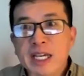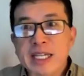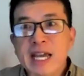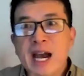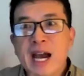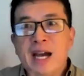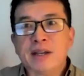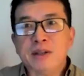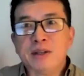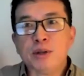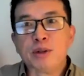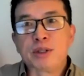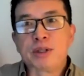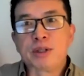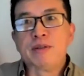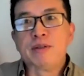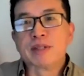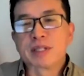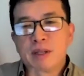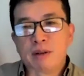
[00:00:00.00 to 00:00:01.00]
yeah.
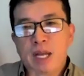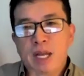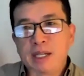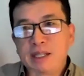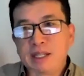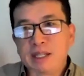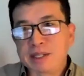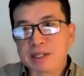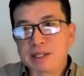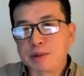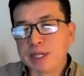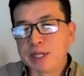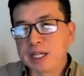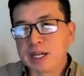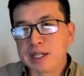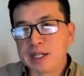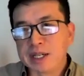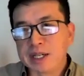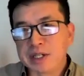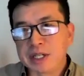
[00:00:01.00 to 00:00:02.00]
So like the three
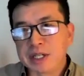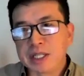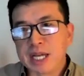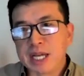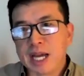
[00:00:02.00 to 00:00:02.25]
conditions,